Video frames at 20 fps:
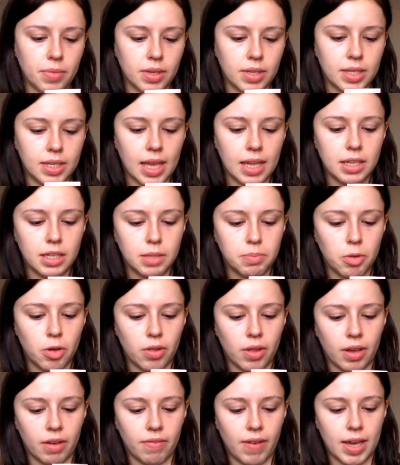Skin
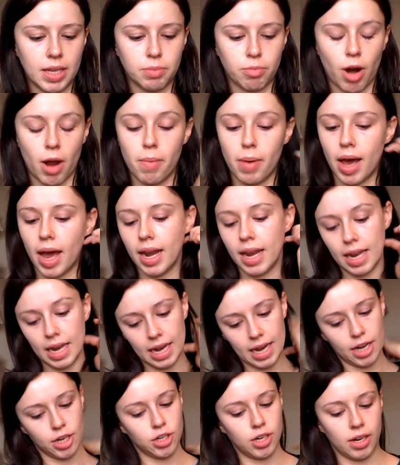smoothing face primer, and it
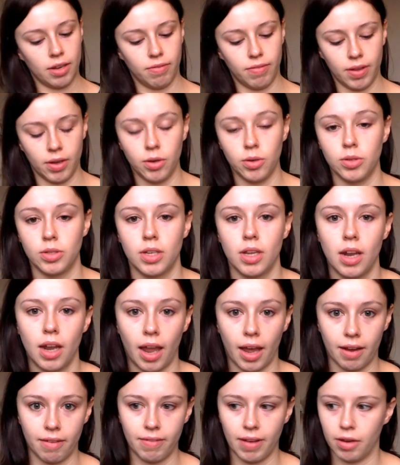literally feels
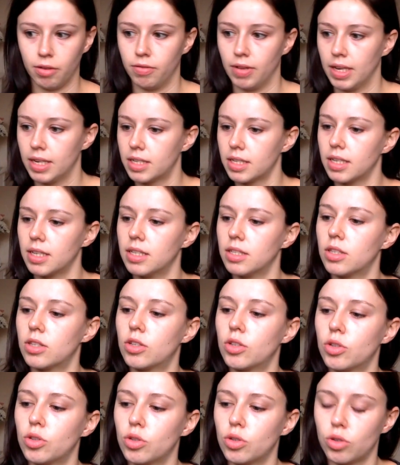like velvet.
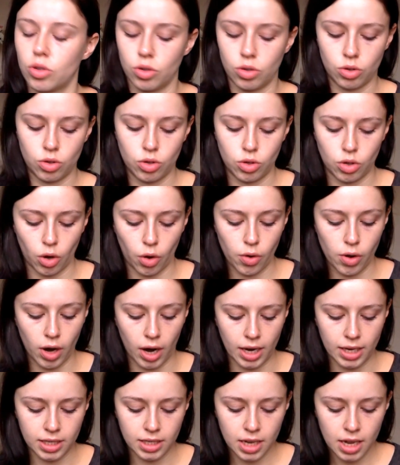It's so
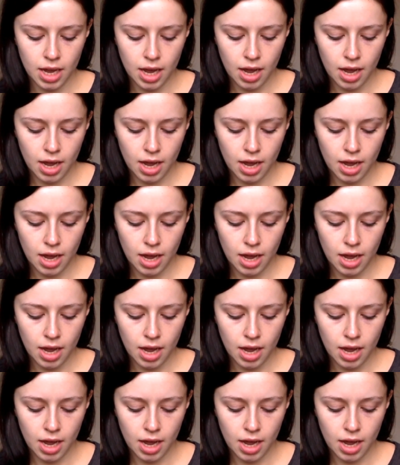nice.